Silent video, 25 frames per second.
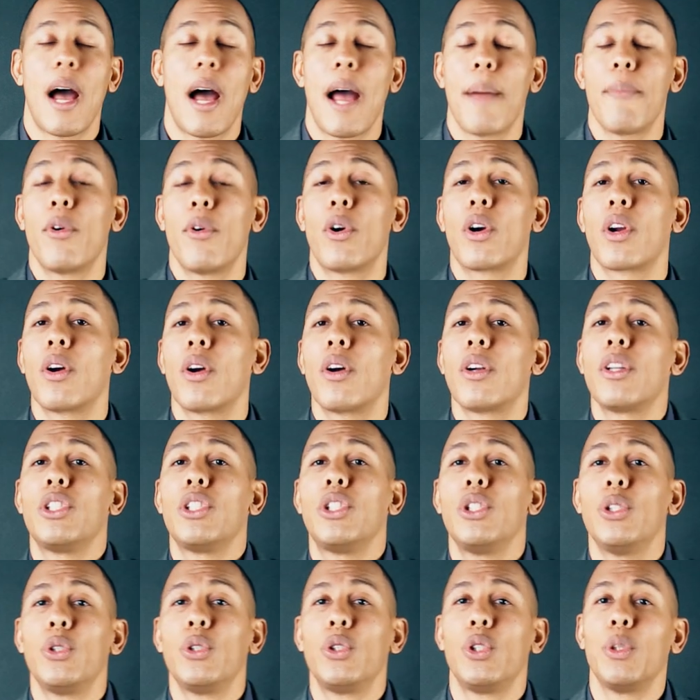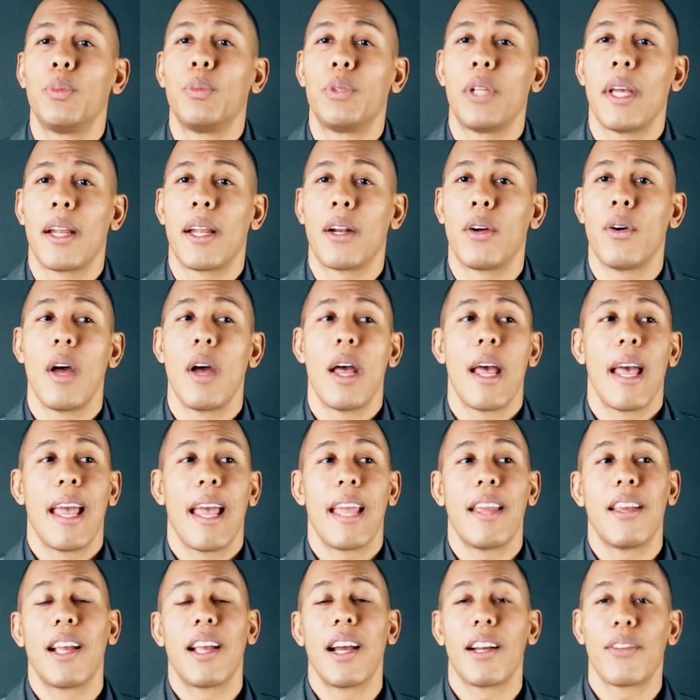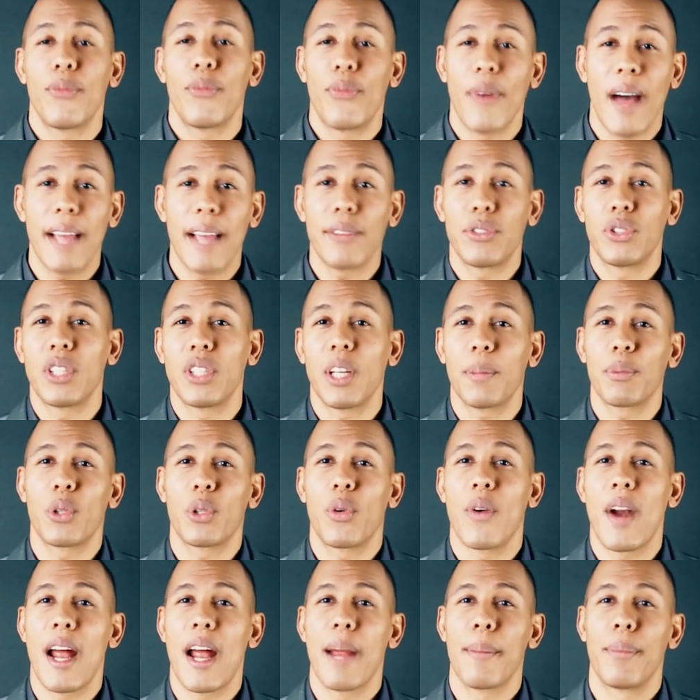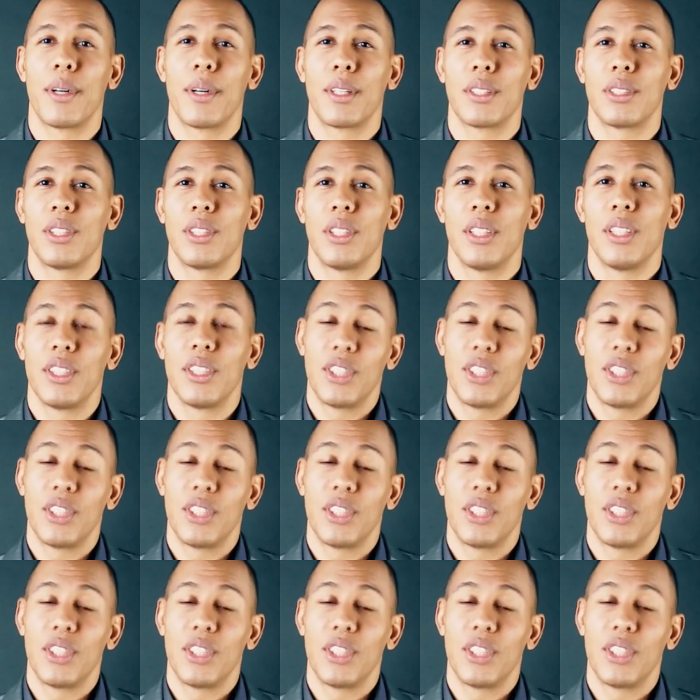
I'm working on a YouTube channel and you got five subscribers,